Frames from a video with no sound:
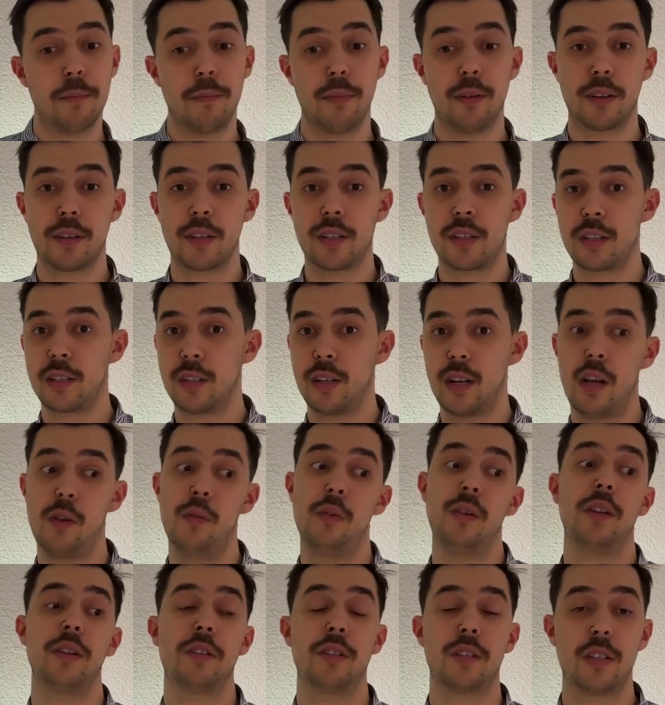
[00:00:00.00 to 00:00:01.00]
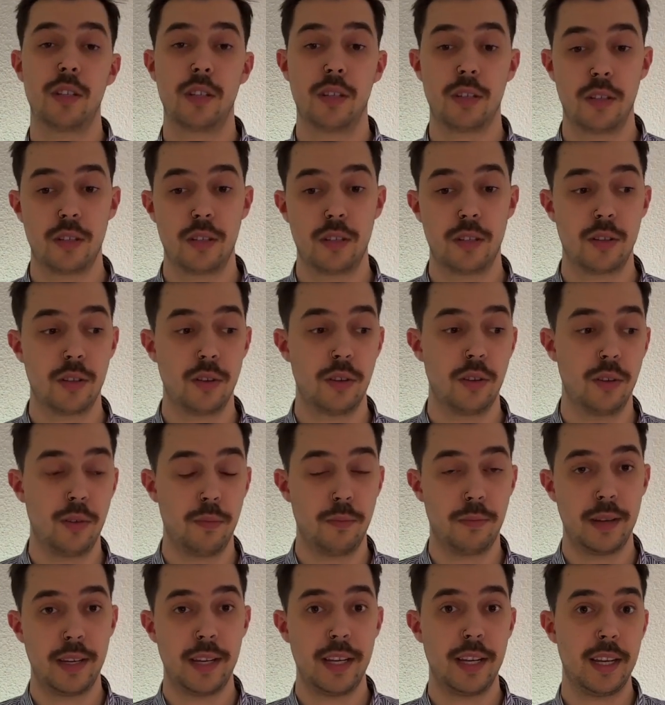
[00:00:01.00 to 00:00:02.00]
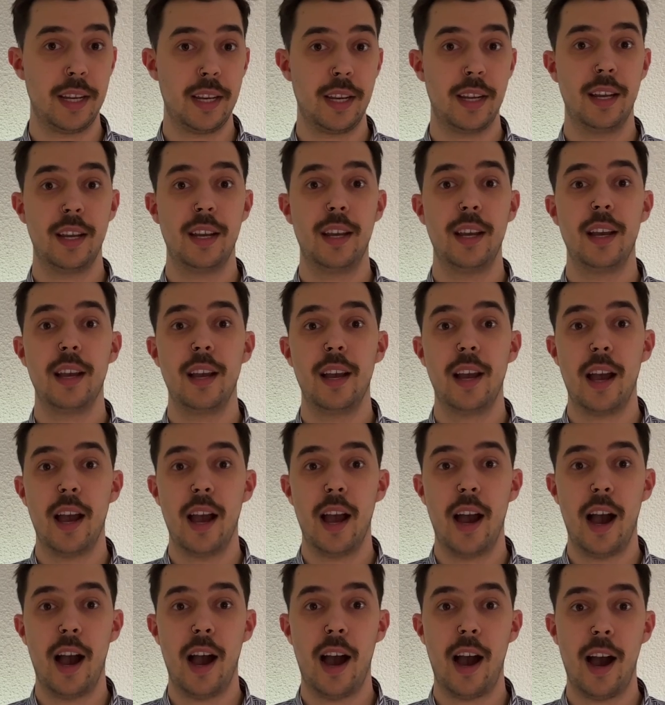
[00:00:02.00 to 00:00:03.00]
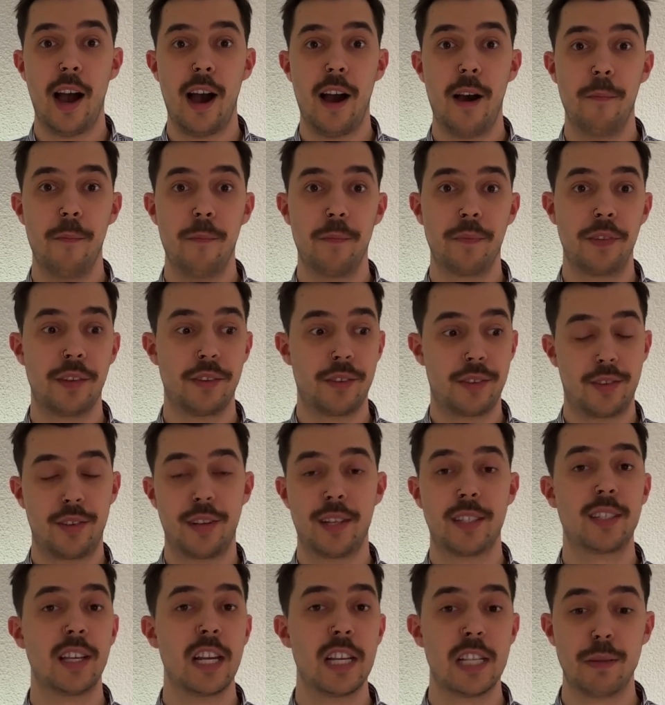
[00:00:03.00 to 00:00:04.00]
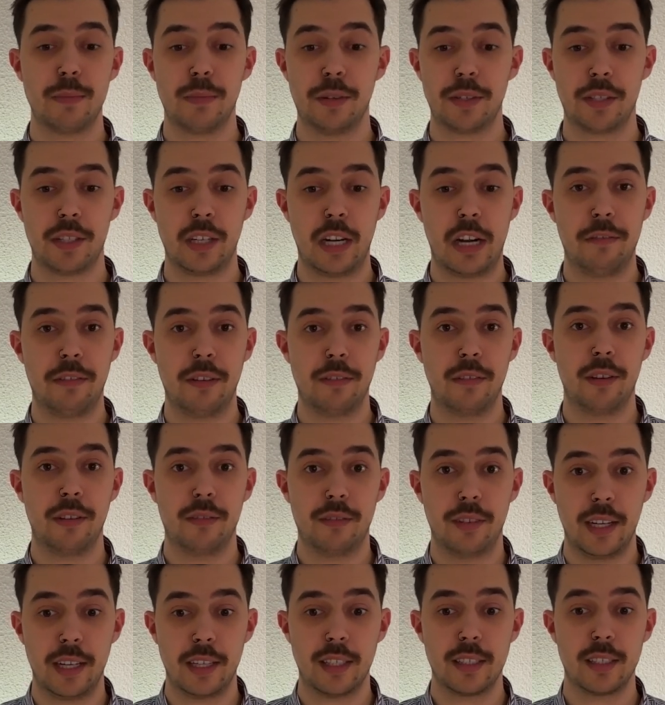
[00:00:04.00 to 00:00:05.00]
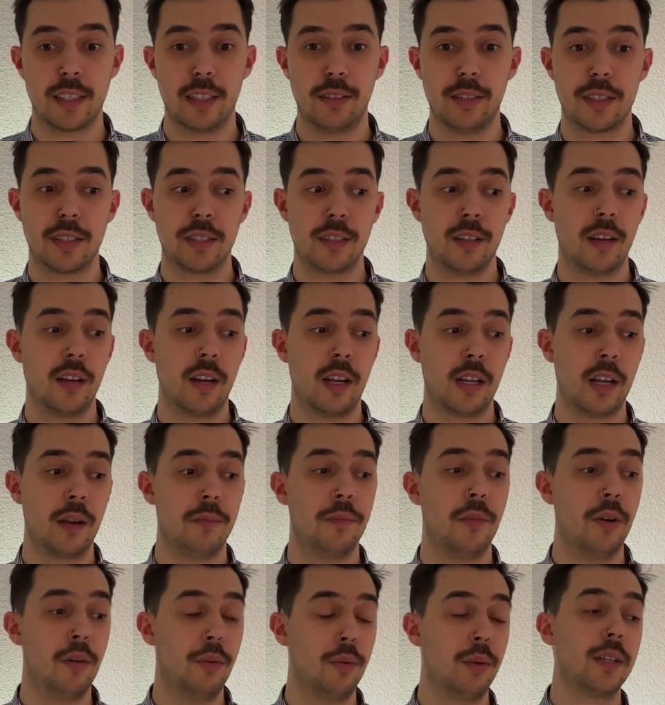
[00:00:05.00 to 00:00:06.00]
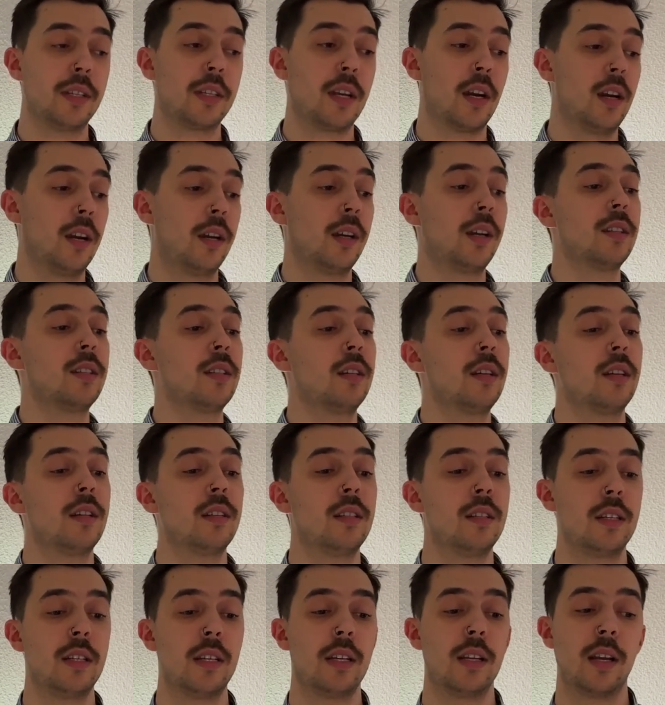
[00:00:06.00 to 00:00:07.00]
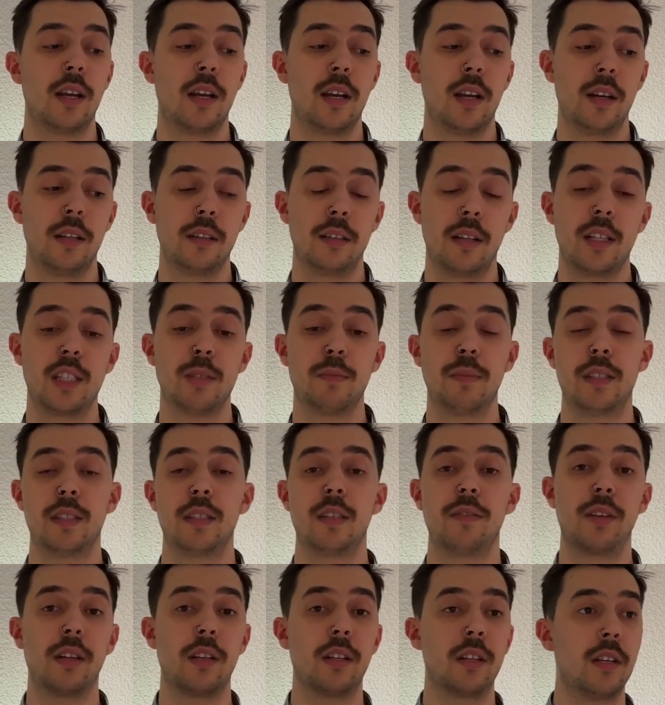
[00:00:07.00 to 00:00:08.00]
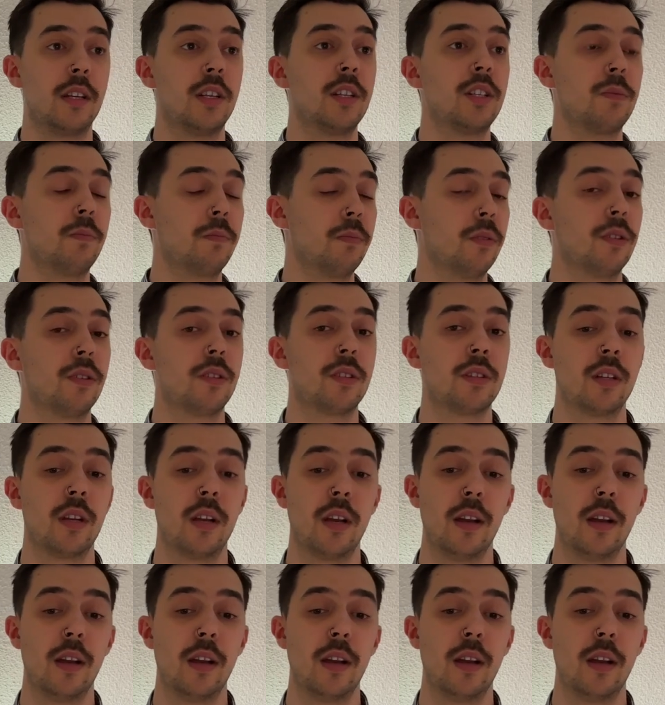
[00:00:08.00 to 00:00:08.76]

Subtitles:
but I want it to be also accessible to everyone, right? So it's not like I'm only targeting the that specific niche, but